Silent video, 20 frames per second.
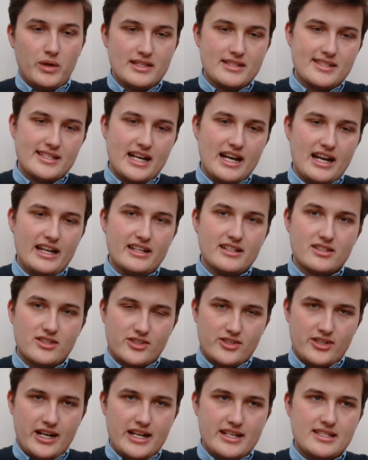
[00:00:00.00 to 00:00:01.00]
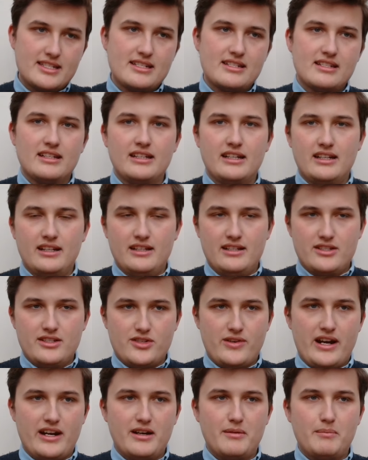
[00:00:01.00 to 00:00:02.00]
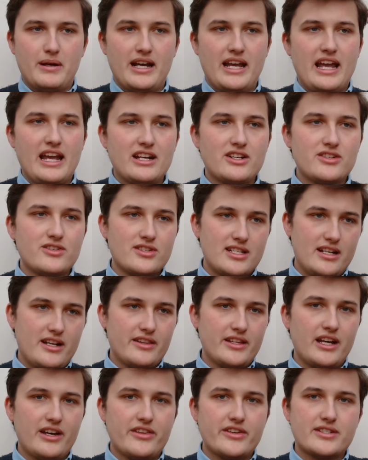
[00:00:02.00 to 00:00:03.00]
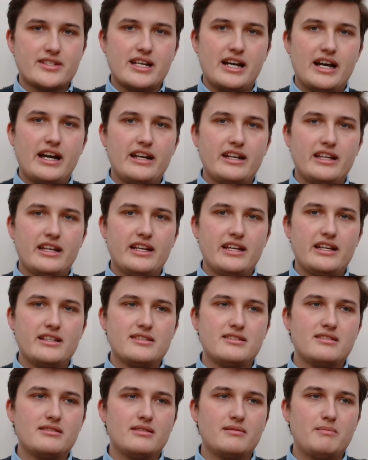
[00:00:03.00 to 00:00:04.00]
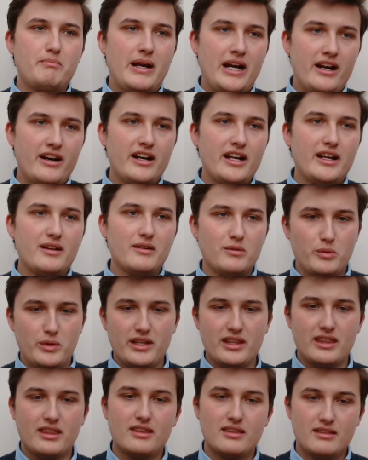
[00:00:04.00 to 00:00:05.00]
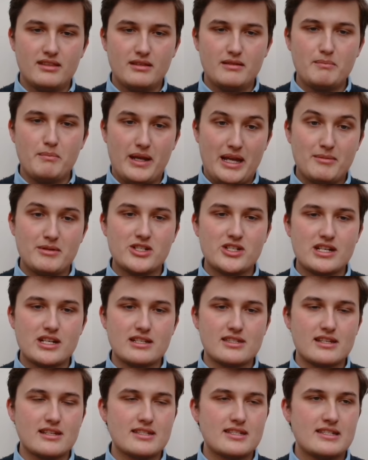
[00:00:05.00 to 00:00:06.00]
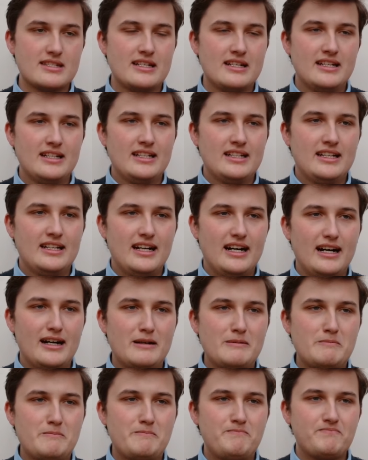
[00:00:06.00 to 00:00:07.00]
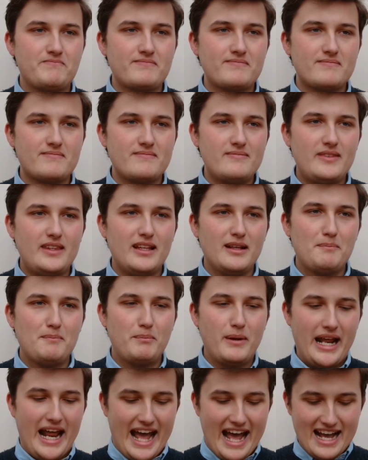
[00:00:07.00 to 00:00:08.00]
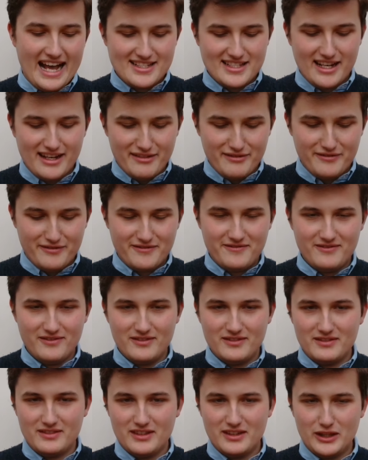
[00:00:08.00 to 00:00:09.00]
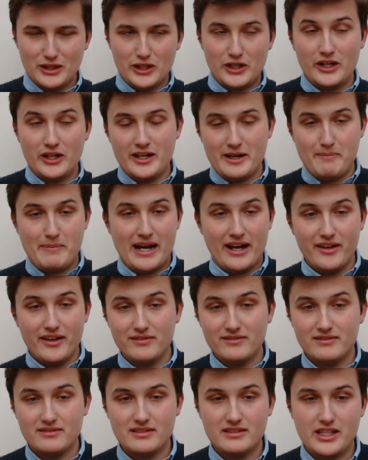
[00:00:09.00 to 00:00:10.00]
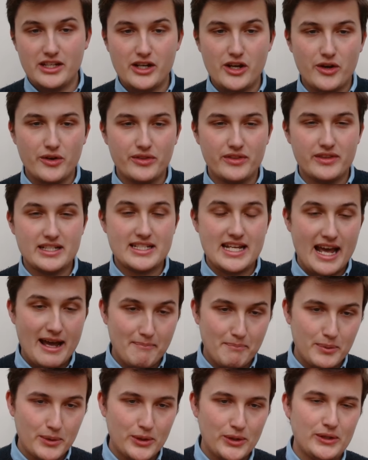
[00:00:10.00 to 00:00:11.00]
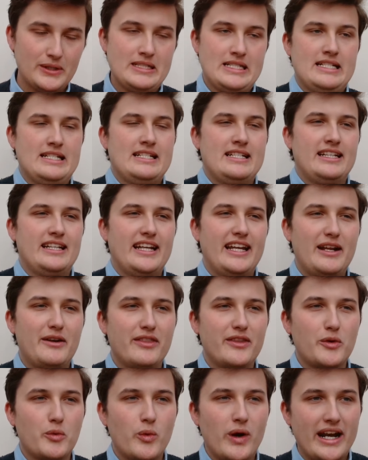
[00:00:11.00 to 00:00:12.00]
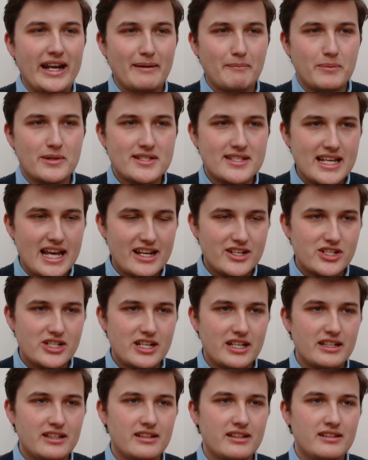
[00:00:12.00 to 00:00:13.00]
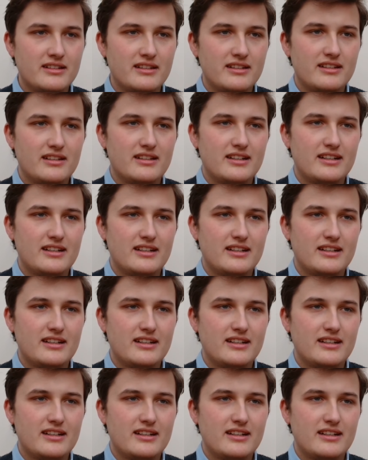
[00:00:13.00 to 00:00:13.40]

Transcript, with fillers: one side is christ surrounded by angels and on the other side is mary with baby jesus um, but as i've learned about you know the temple and the wedding procession